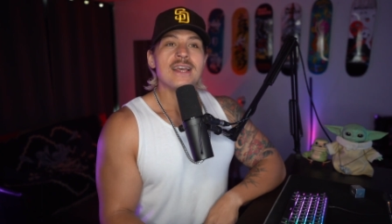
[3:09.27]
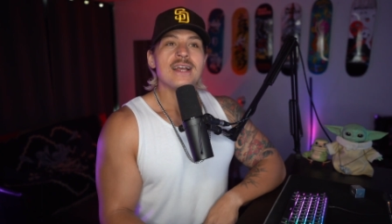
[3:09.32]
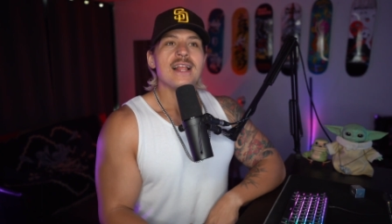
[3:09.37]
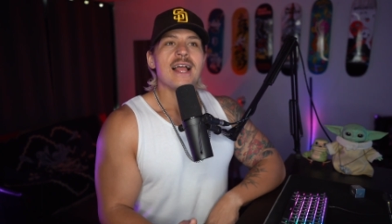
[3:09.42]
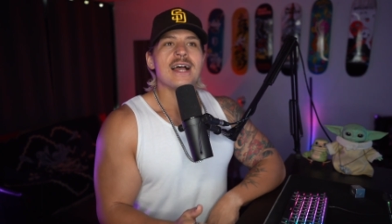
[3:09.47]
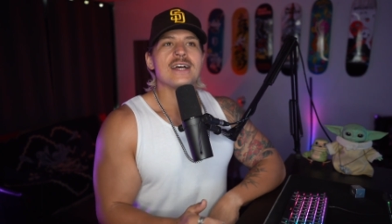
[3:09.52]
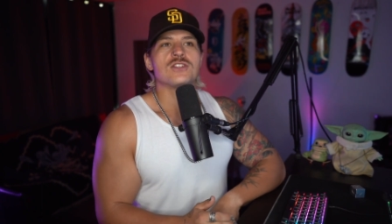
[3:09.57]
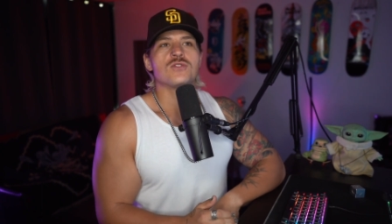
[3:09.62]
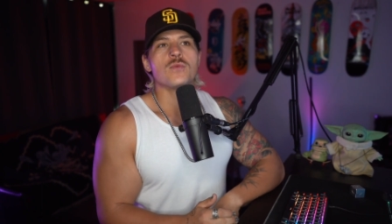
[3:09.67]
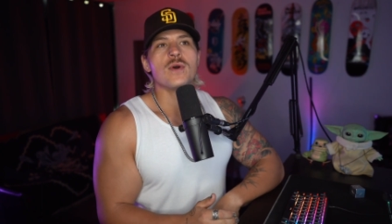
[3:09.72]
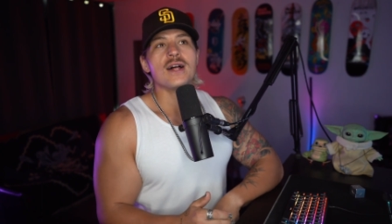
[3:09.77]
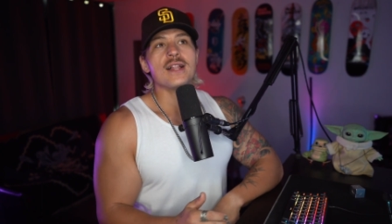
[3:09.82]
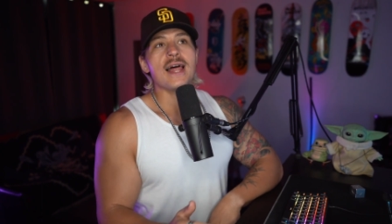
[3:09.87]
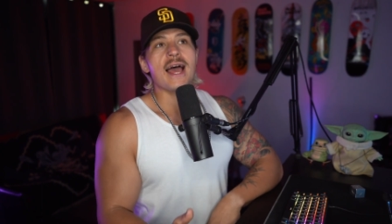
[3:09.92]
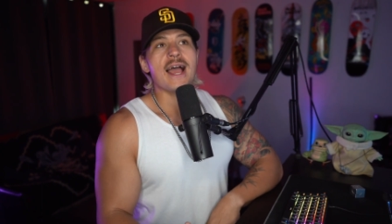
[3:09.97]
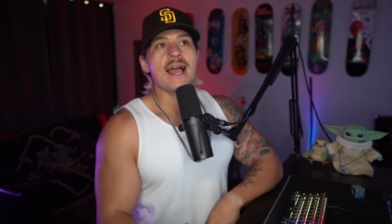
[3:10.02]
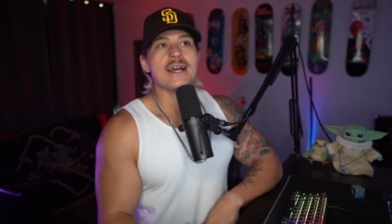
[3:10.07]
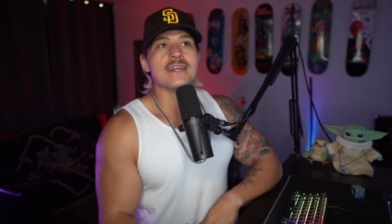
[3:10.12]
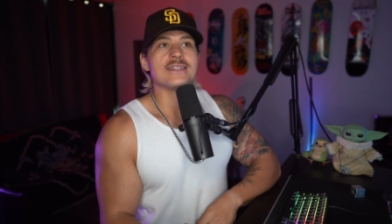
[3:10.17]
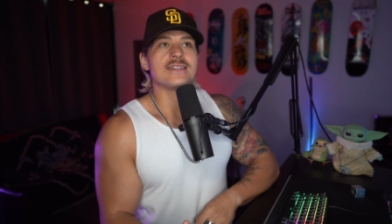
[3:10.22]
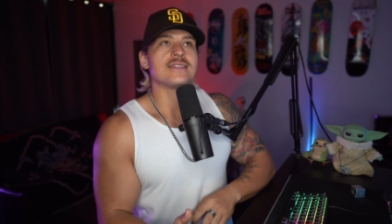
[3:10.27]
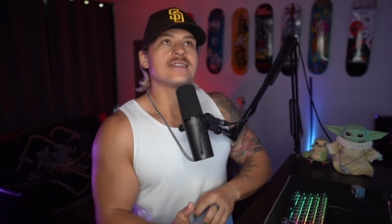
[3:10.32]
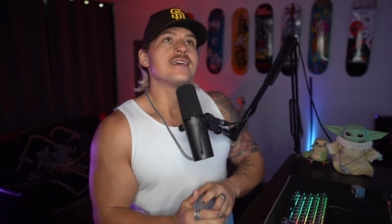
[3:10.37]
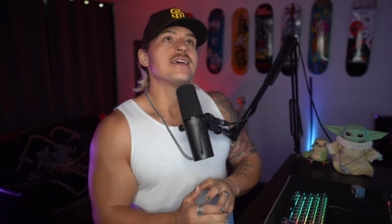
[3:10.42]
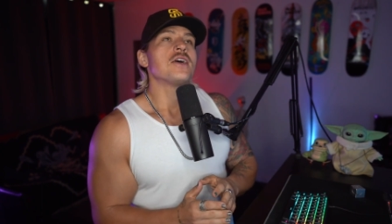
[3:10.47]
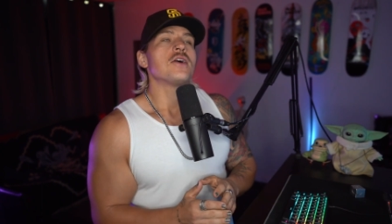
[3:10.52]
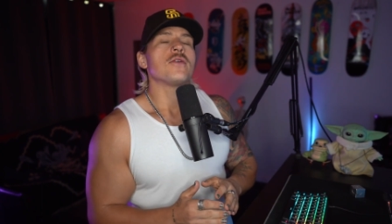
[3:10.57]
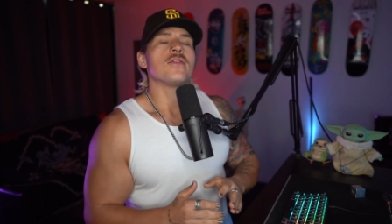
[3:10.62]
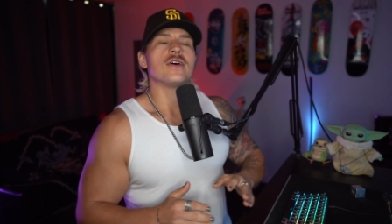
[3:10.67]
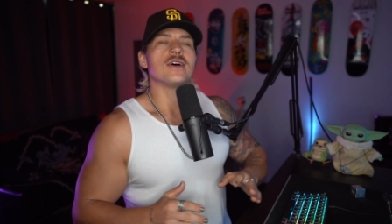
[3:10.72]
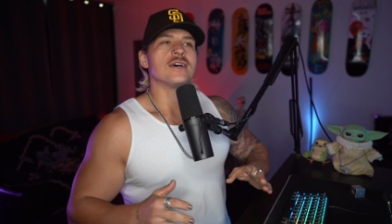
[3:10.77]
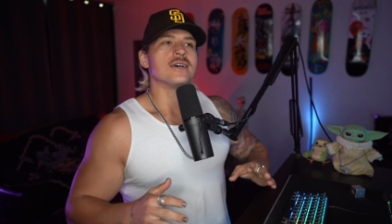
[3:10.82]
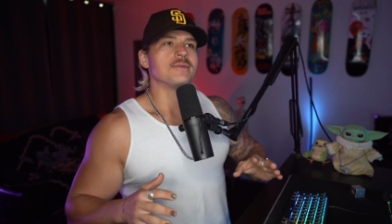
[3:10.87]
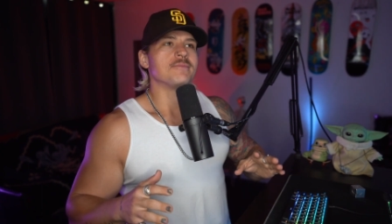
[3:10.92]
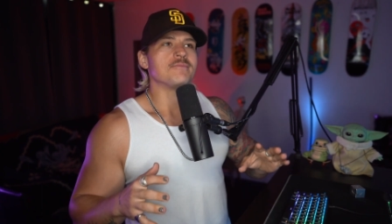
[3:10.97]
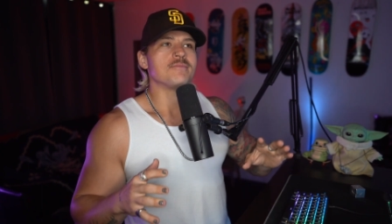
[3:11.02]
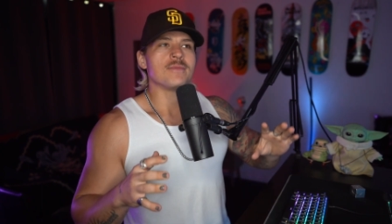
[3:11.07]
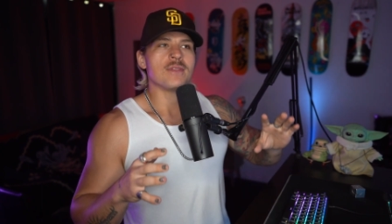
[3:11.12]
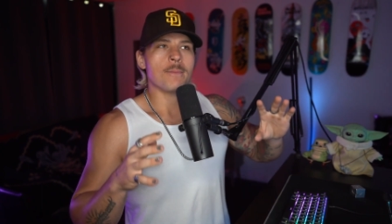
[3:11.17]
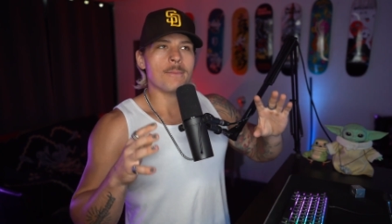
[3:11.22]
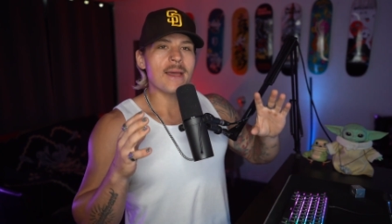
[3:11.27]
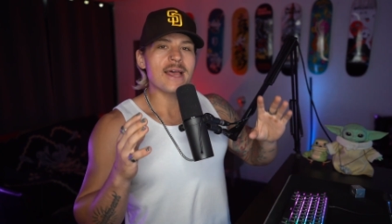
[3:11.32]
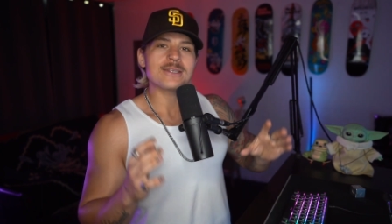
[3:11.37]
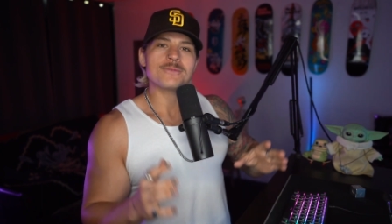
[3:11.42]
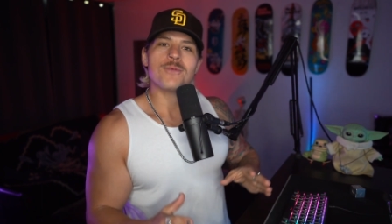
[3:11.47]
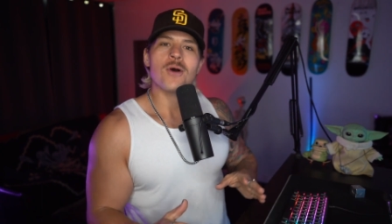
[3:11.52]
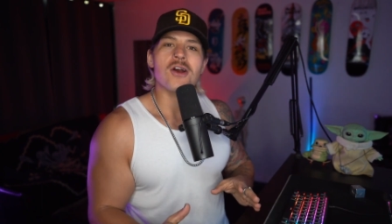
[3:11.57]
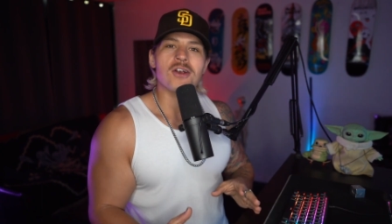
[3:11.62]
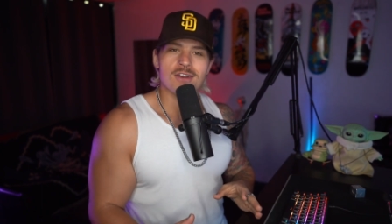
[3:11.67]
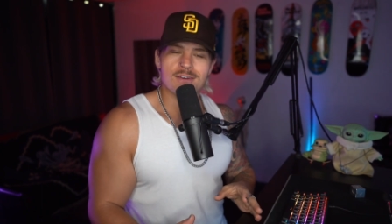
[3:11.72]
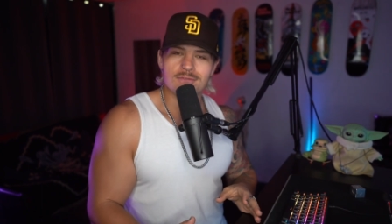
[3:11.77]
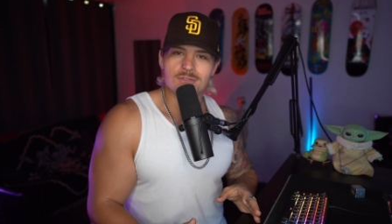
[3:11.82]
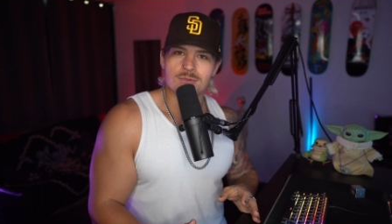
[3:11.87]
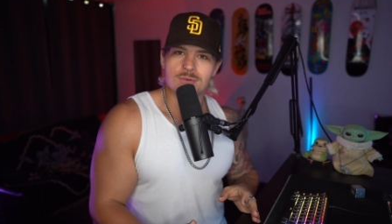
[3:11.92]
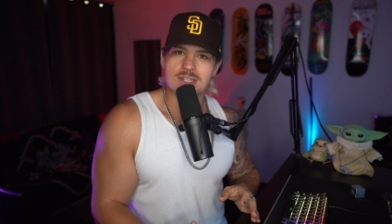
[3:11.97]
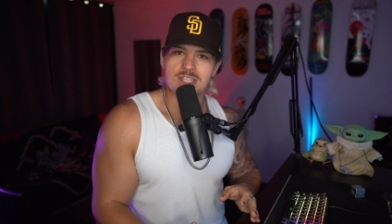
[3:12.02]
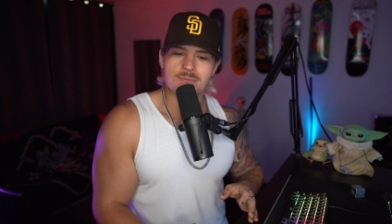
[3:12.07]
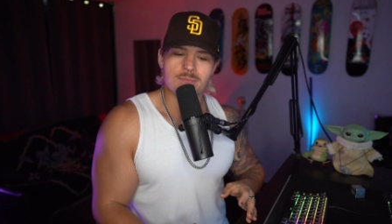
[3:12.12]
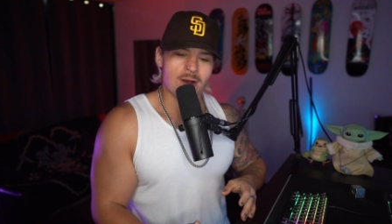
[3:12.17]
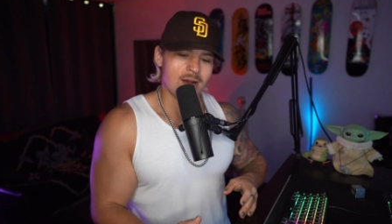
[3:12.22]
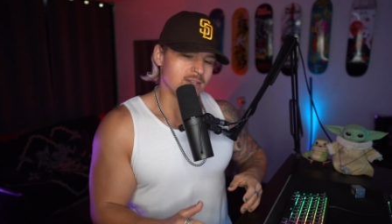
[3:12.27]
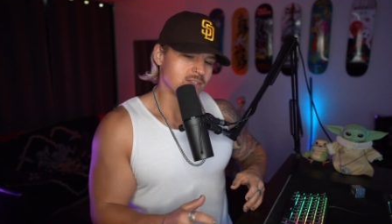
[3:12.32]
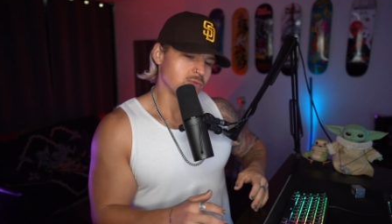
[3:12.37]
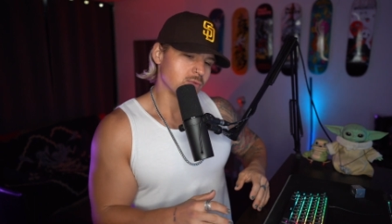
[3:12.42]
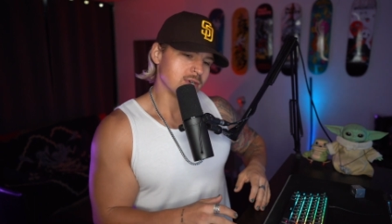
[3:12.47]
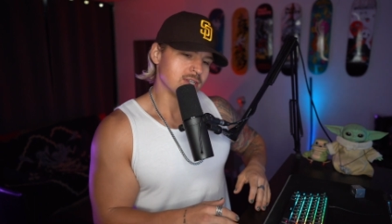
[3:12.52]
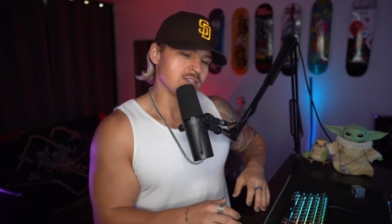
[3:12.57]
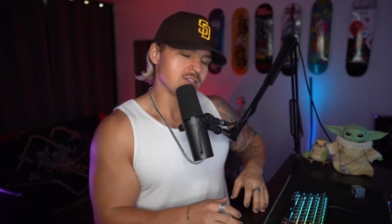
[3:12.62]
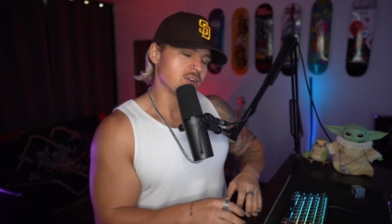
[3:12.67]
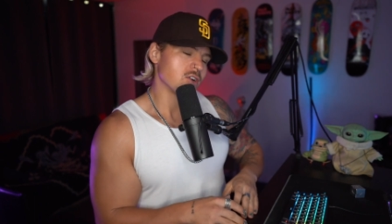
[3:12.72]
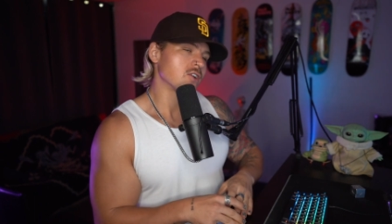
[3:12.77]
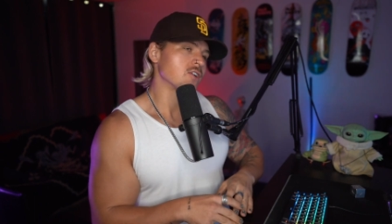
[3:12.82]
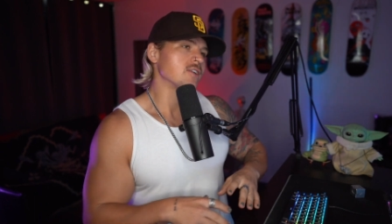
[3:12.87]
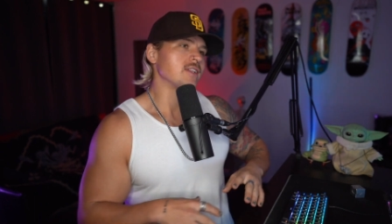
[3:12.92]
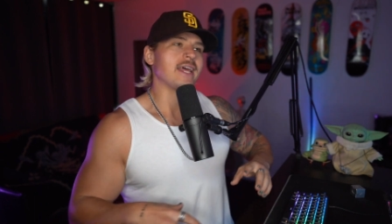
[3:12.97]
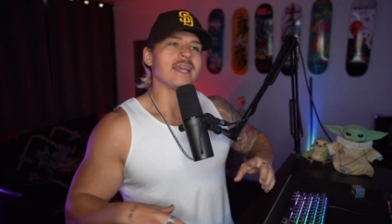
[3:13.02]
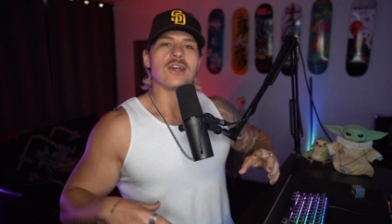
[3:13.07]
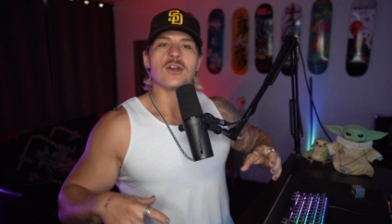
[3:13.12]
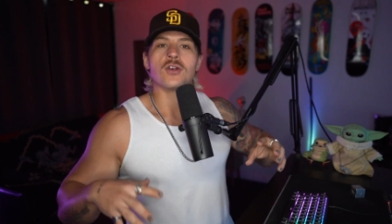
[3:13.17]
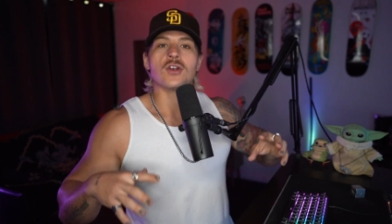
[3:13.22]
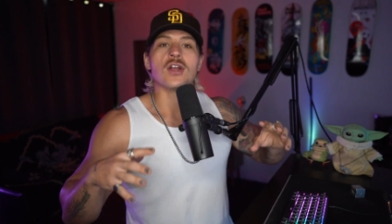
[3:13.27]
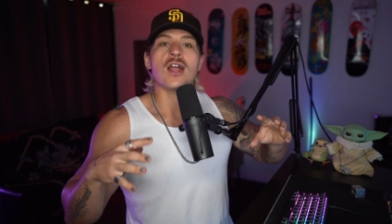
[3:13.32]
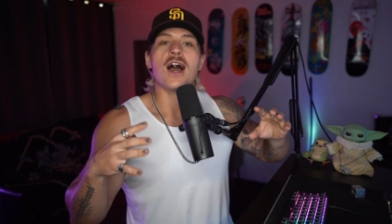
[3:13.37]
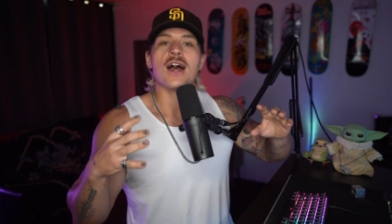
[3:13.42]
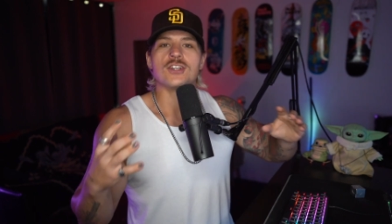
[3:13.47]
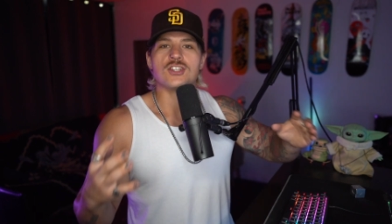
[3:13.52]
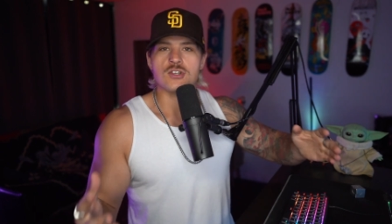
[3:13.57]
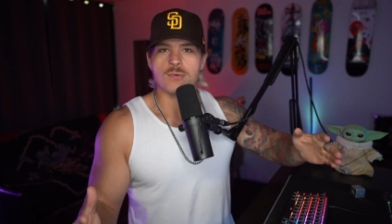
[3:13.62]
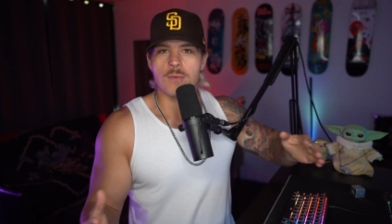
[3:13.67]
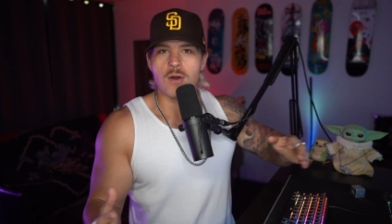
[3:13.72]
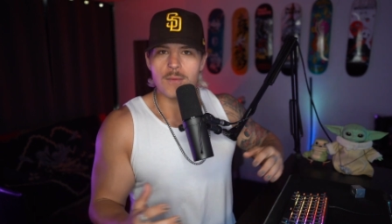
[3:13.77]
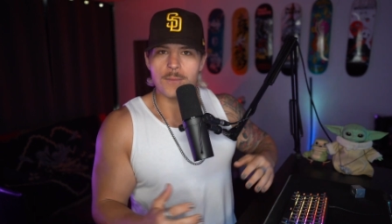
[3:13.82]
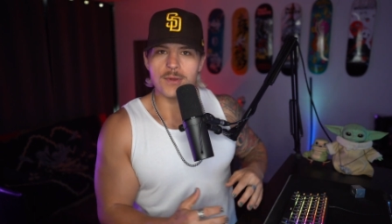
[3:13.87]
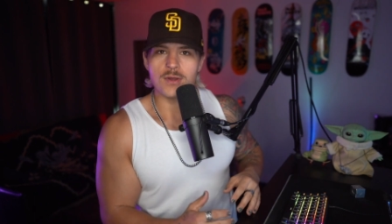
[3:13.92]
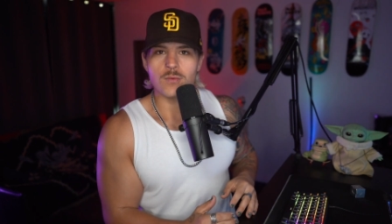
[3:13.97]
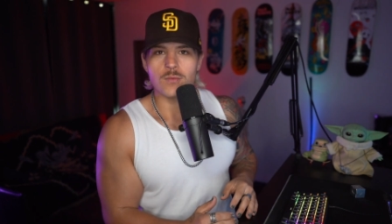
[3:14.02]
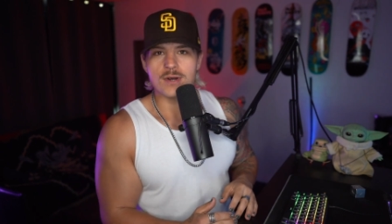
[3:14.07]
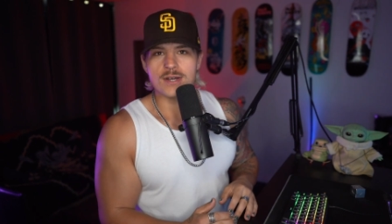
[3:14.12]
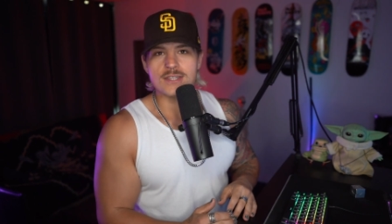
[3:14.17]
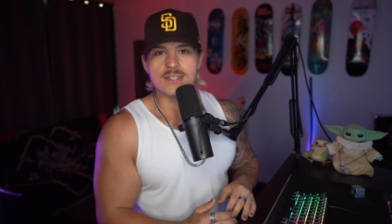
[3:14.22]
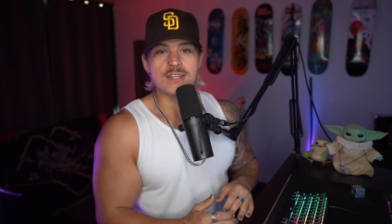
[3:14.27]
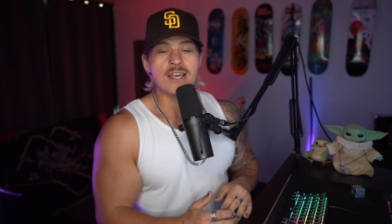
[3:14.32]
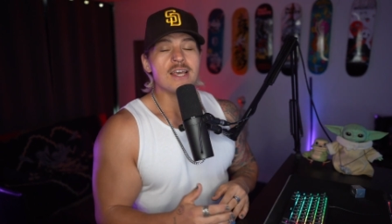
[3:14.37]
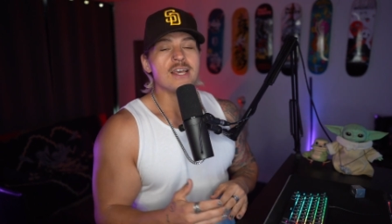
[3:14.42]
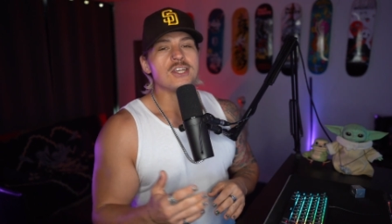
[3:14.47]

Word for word: as well as the the best part of the response was her like her gotcha moment was